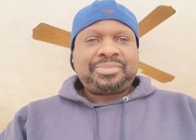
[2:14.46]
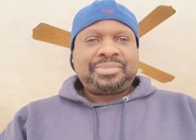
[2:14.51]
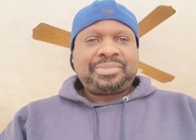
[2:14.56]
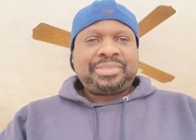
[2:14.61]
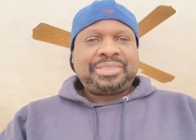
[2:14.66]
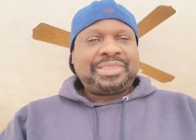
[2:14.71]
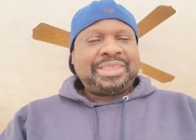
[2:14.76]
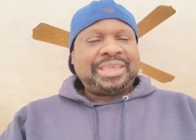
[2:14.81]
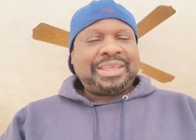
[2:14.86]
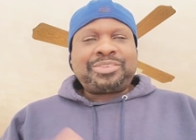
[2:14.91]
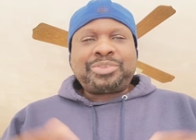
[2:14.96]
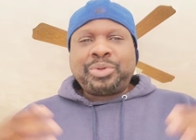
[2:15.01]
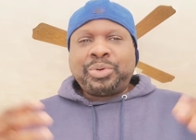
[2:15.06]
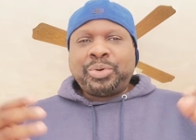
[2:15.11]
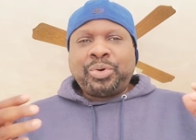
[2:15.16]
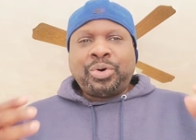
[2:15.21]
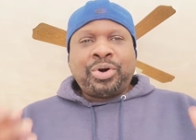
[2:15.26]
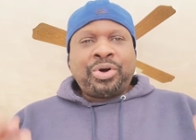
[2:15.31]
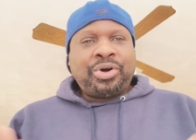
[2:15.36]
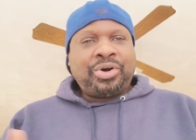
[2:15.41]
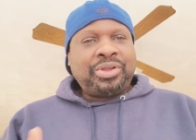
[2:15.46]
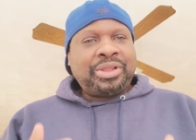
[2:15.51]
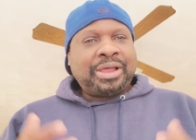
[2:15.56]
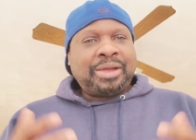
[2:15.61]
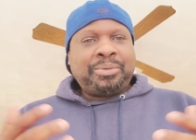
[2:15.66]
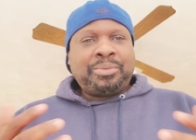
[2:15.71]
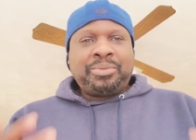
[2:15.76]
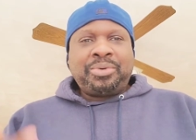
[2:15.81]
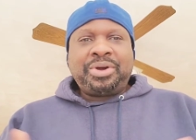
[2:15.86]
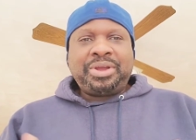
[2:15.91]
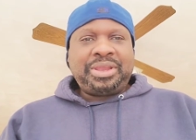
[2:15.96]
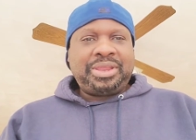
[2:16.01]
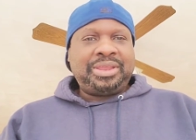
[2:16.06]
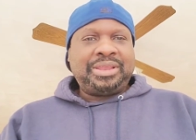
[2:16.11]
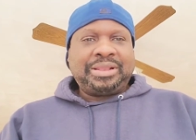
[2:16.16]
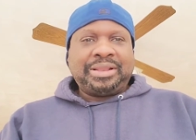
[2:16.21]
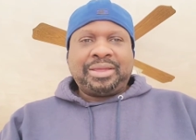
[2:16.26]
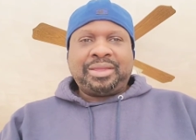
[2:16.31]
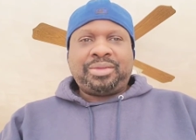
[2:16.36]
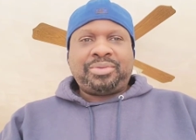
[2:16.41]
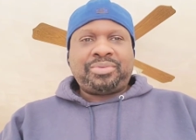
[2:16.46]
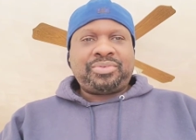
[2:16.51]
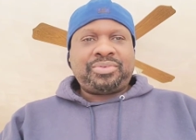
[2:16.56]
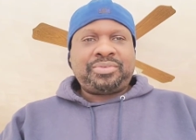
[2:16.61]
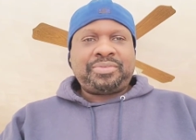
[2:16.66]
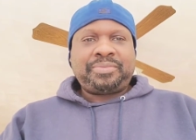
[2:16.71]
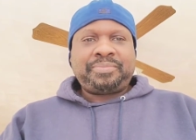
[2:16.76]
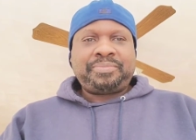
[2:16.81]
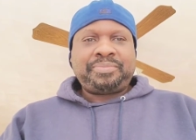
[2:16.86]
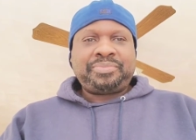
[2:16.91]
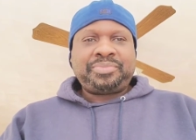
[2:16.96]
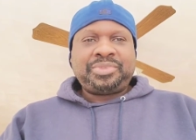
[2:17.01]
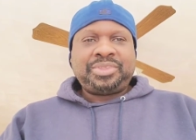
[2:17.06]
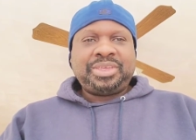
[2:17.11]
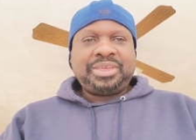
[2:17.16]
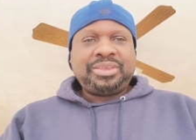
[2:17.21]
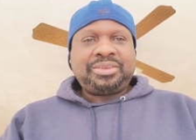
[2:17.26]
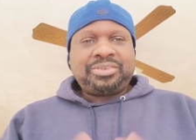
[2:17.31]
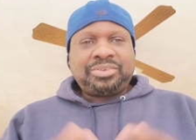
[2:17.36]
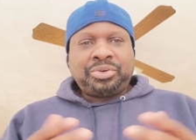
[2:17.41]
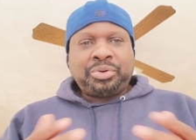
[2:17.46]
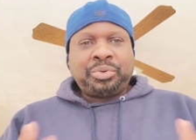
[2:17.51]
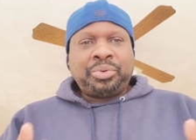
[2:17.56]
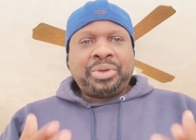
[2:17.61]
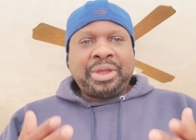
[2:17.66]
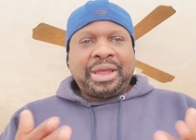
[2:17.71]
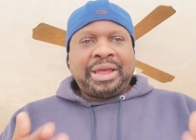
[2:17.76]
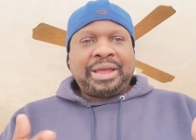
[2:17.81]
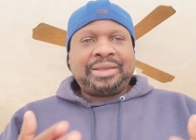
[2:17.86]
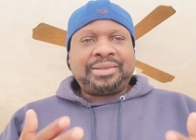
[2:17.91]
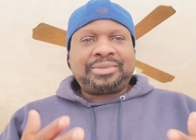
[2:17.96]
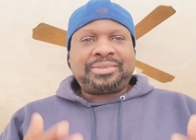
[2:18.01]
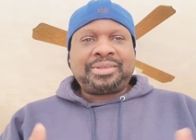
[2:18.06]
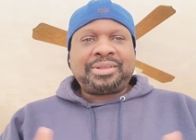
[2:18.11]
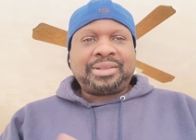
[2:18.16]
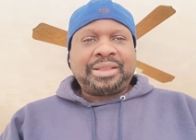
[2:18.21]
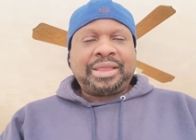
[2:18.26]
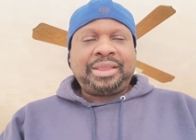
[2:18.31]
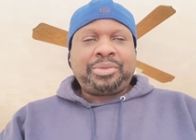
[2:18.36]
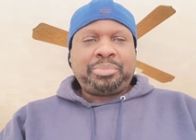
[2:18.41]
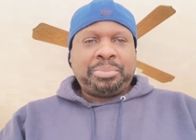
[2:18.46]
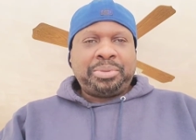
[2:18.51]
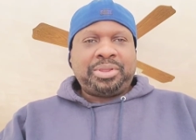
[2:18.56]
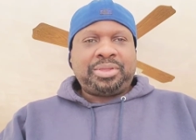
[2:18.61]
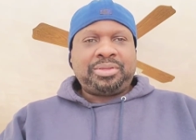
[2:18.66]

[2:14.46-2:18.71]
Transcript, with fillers: That's all I wanted in life is you guys to like me.